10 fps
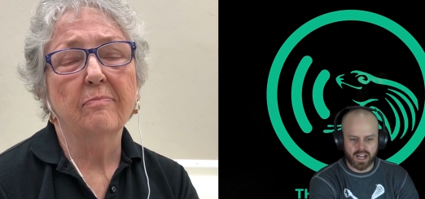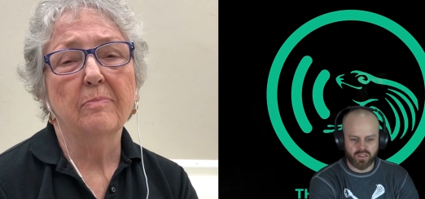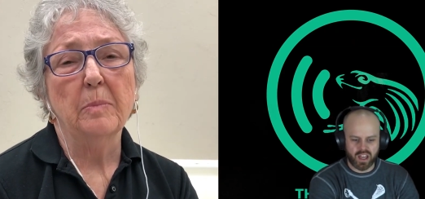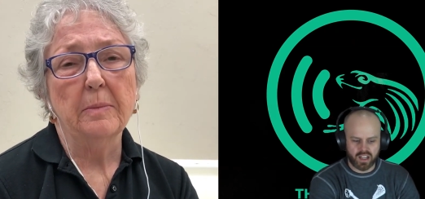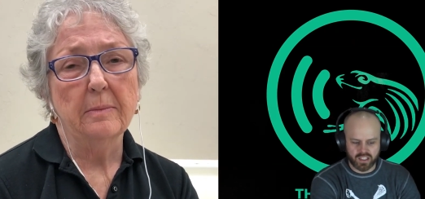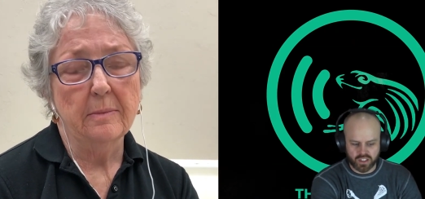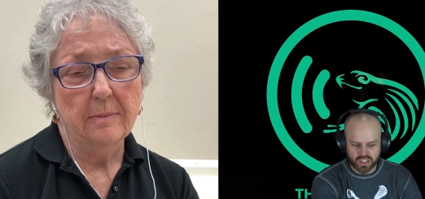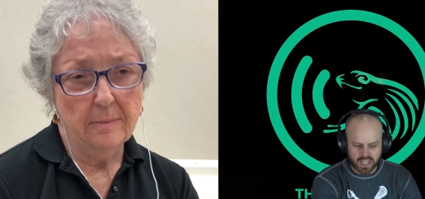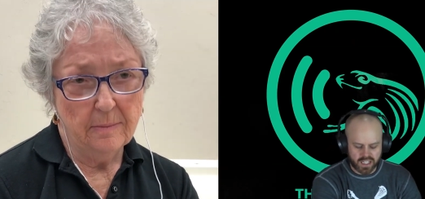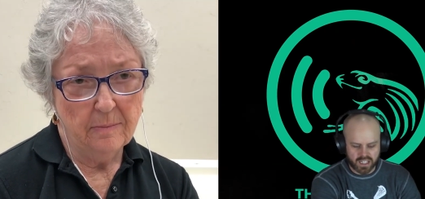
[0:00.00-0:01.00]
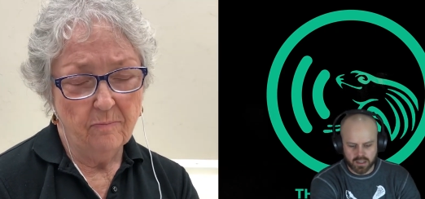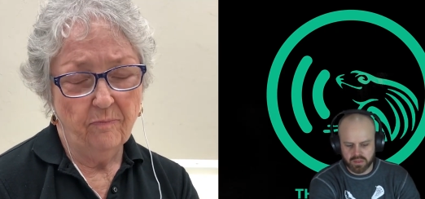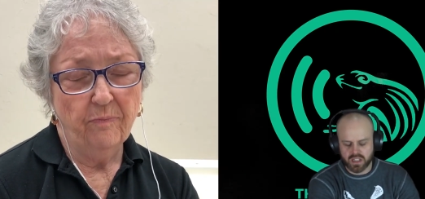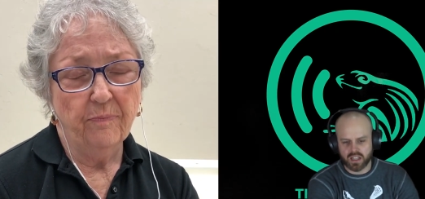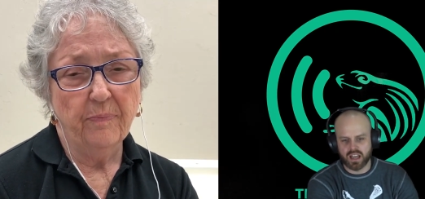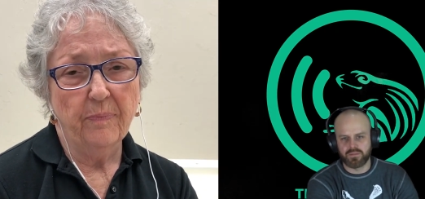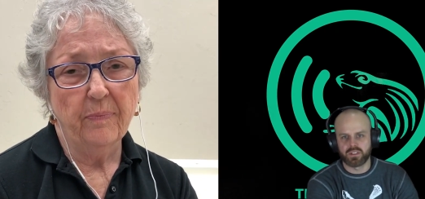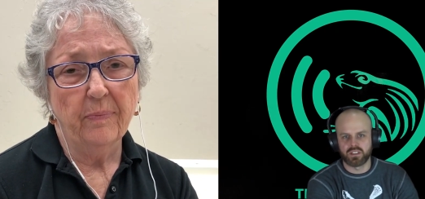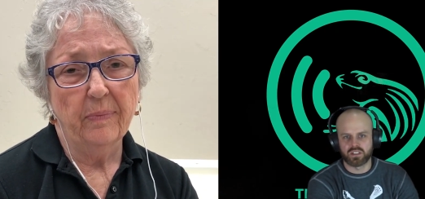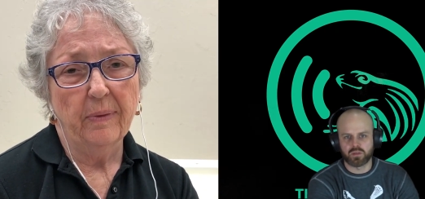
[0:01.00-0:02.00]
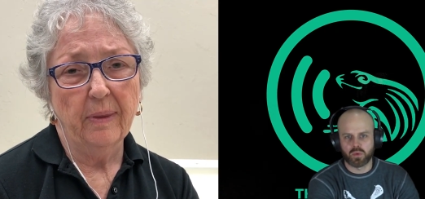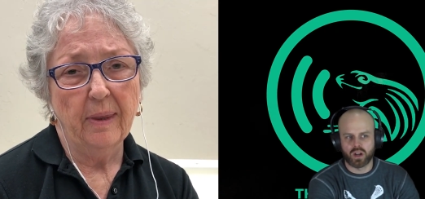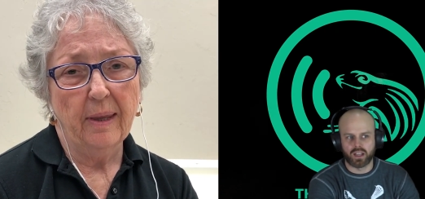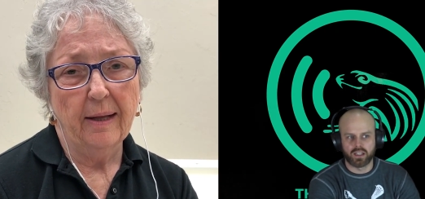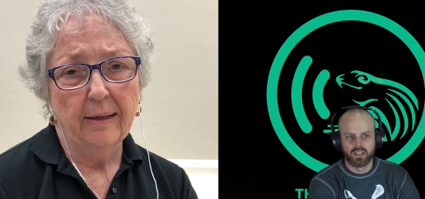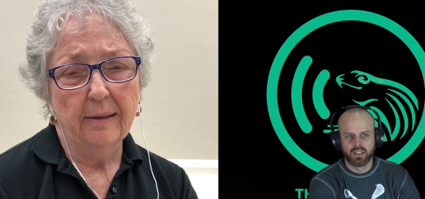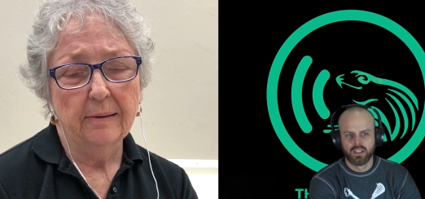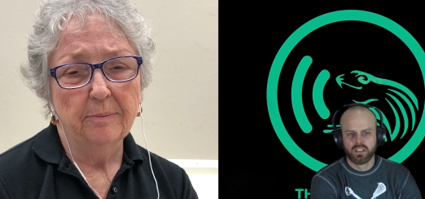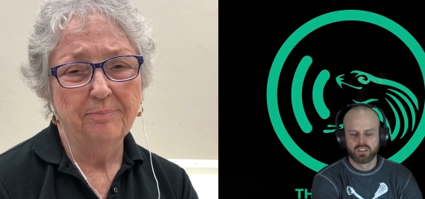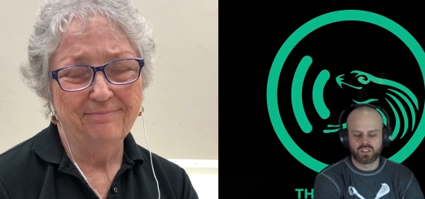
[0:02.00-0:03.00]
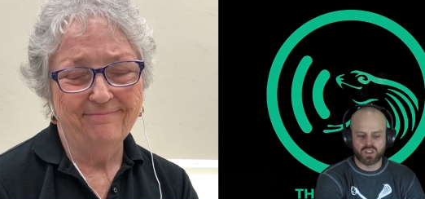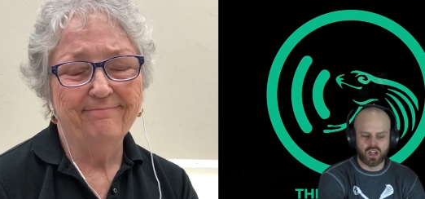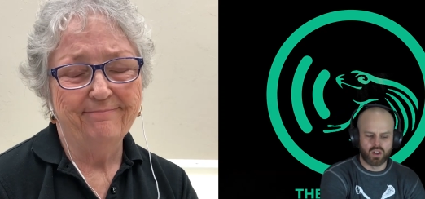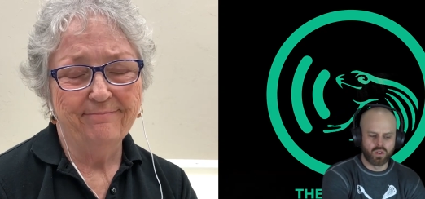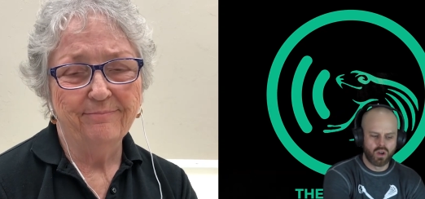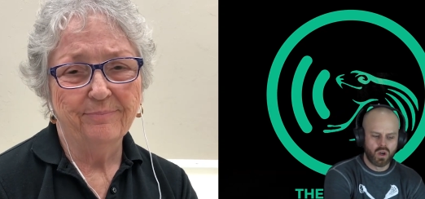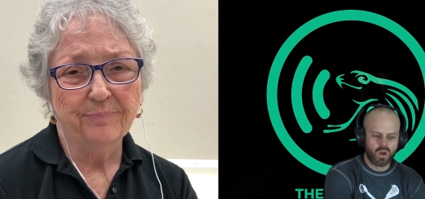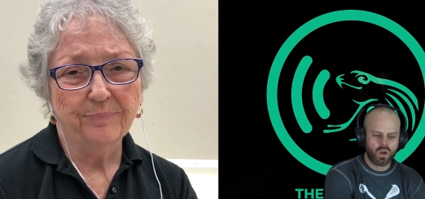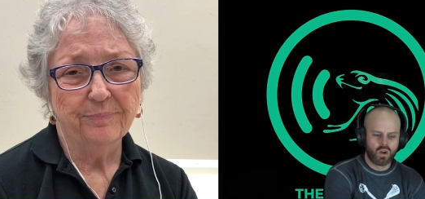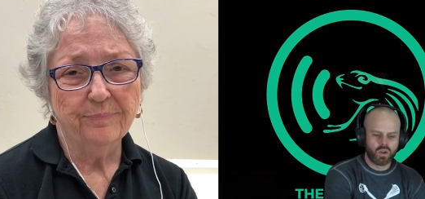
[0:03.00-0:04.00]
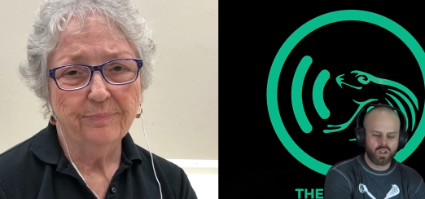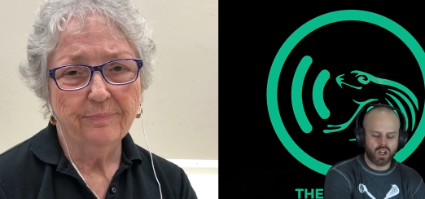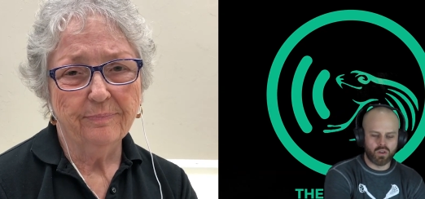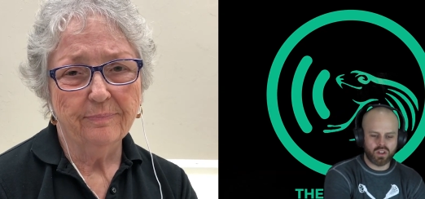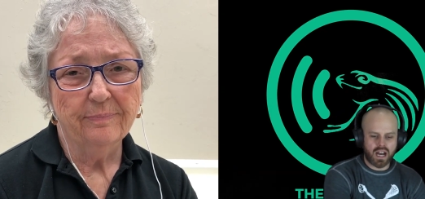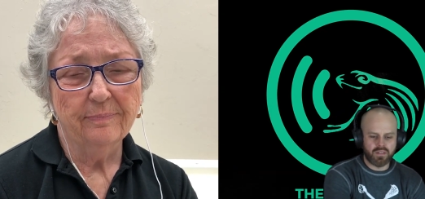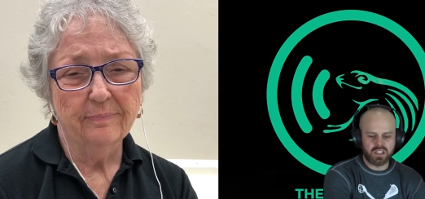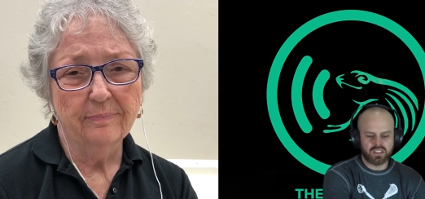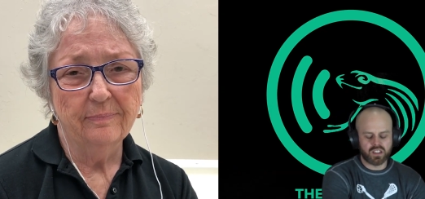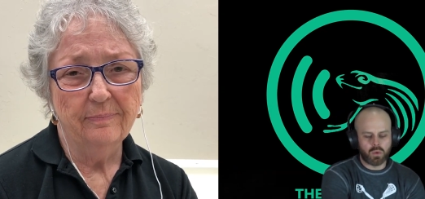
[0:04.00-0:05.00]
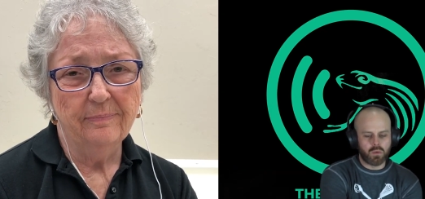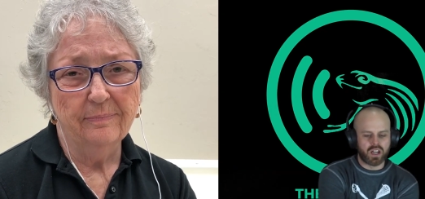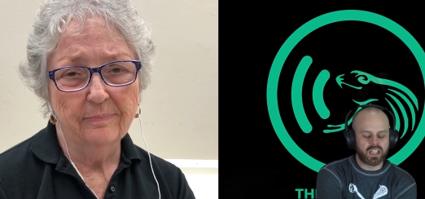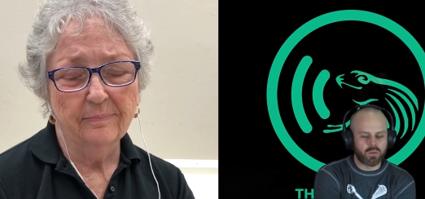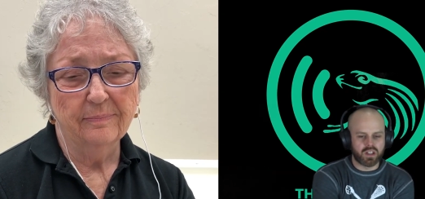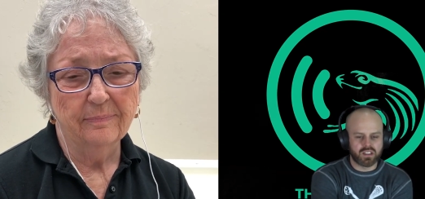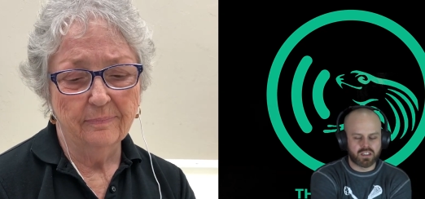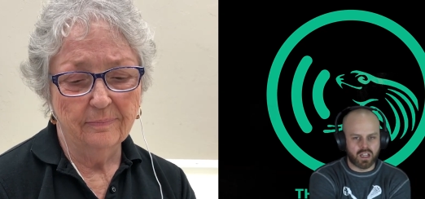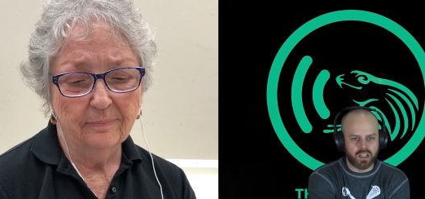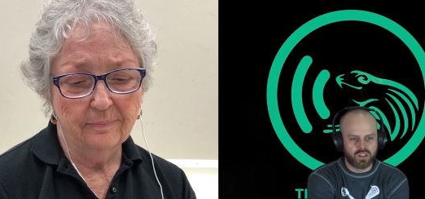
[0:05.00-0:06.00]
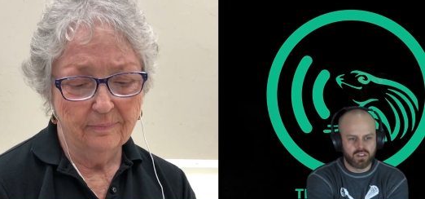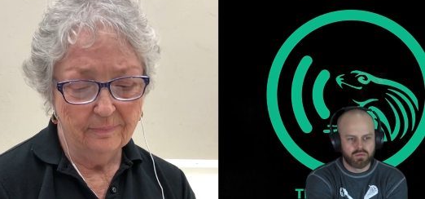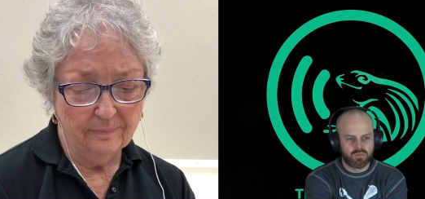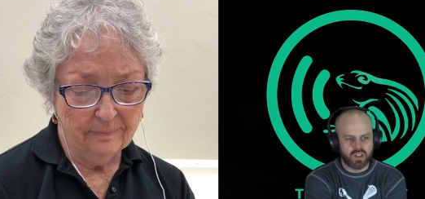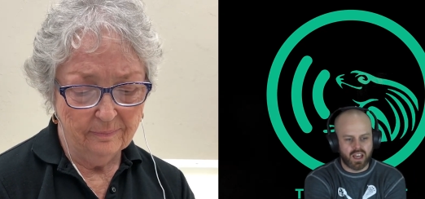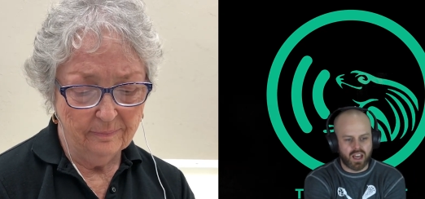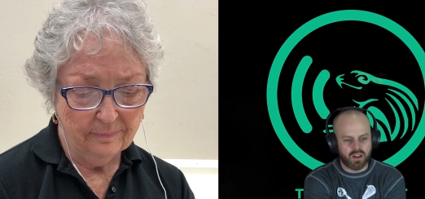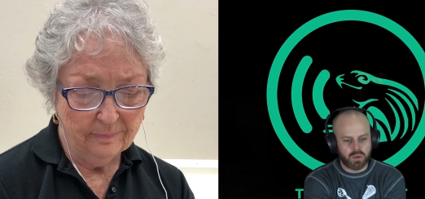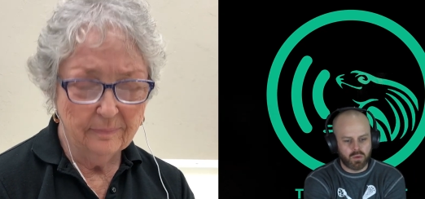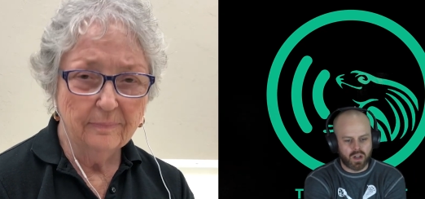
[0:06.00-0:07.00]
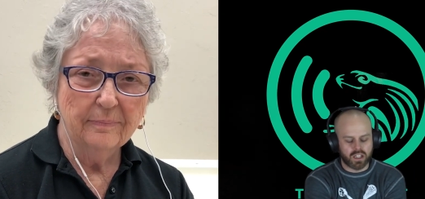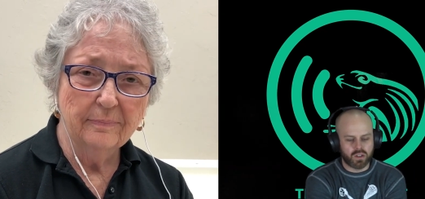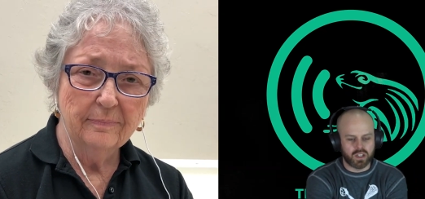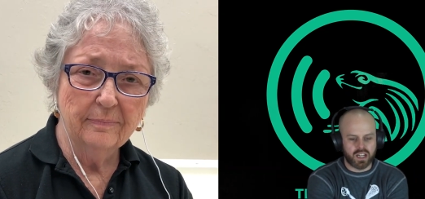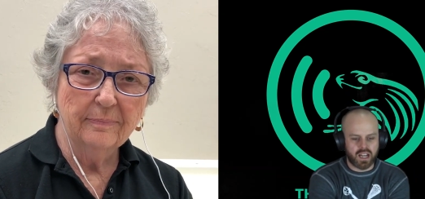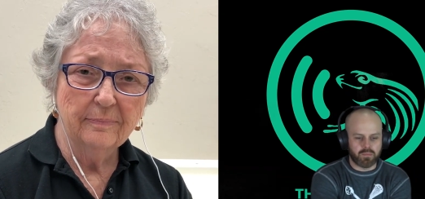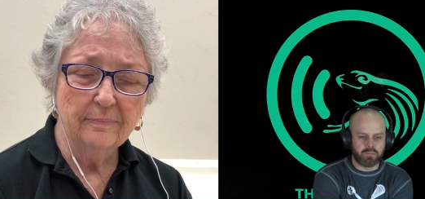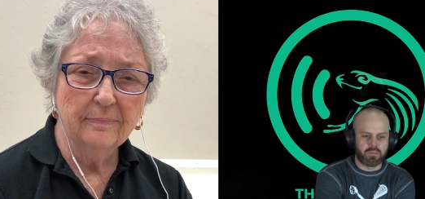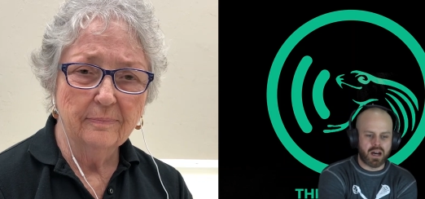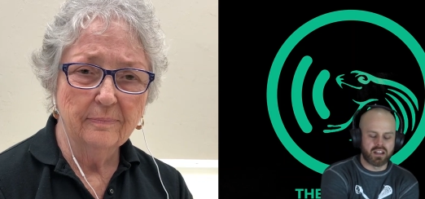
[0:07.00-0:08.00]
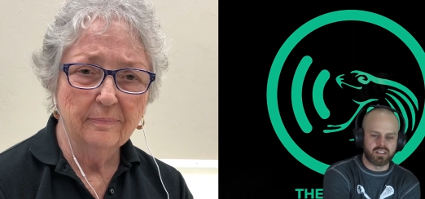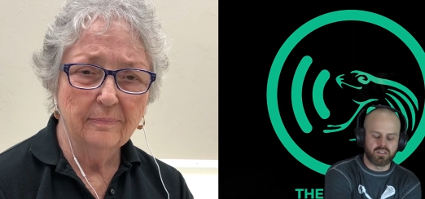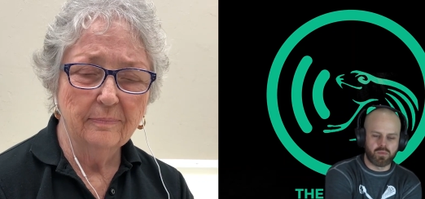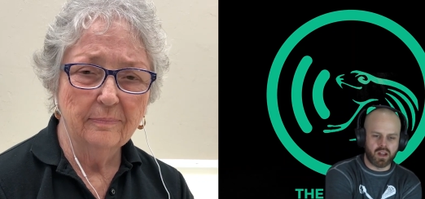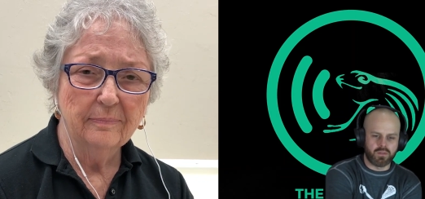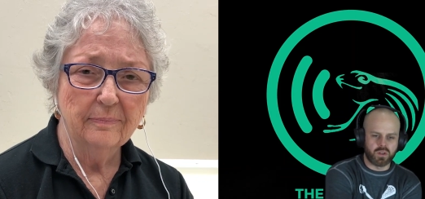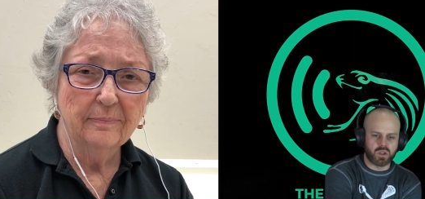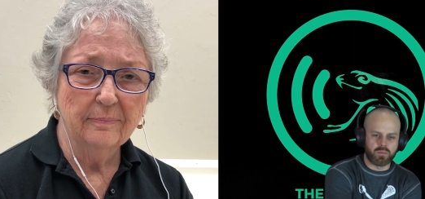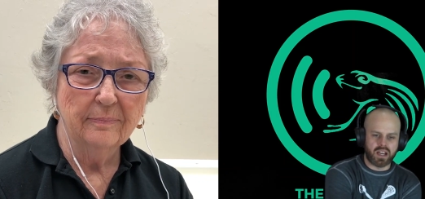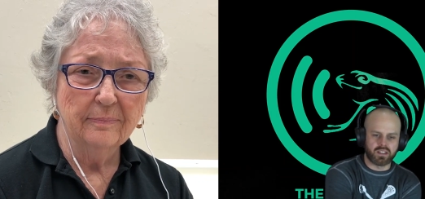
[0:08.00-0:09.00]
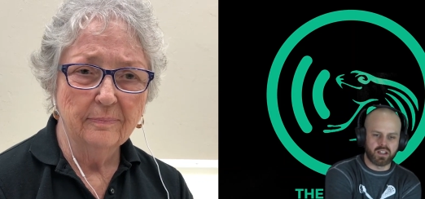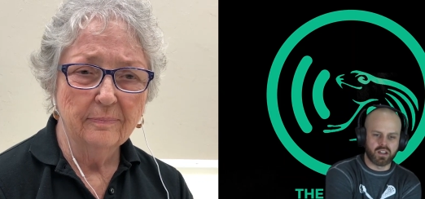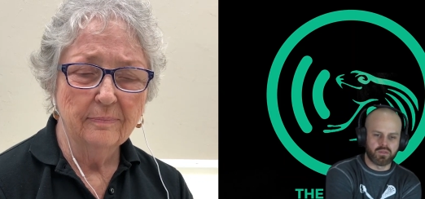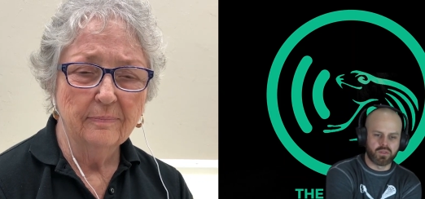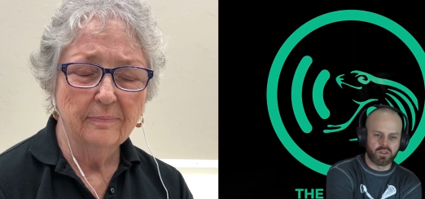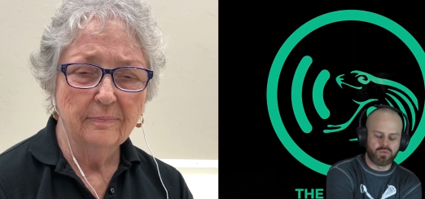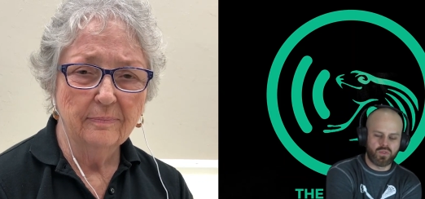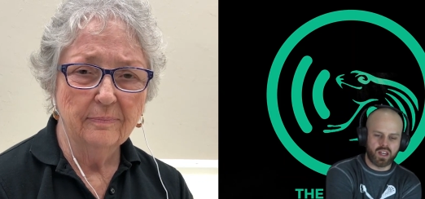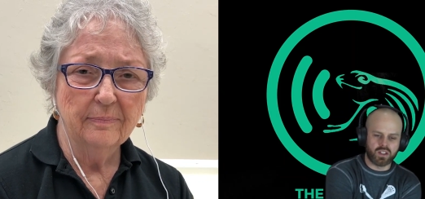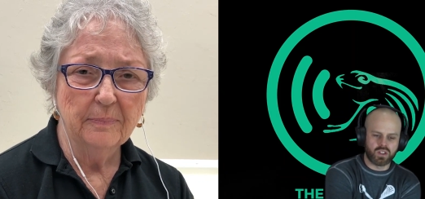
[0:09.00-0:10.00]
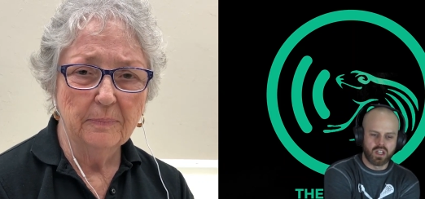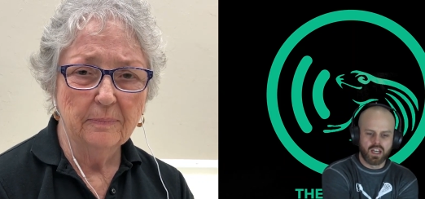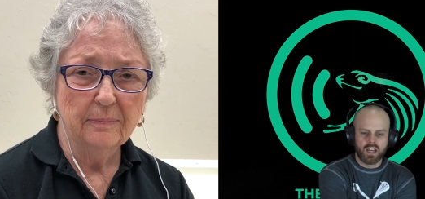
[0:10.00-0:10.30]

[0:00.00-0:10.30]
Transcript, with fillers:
Speaker 1: and then it just kind of comes to life in the spring. So, you know, obviously we want to get rid of the sludge and we want to create positive beneficial bacteria for the fish.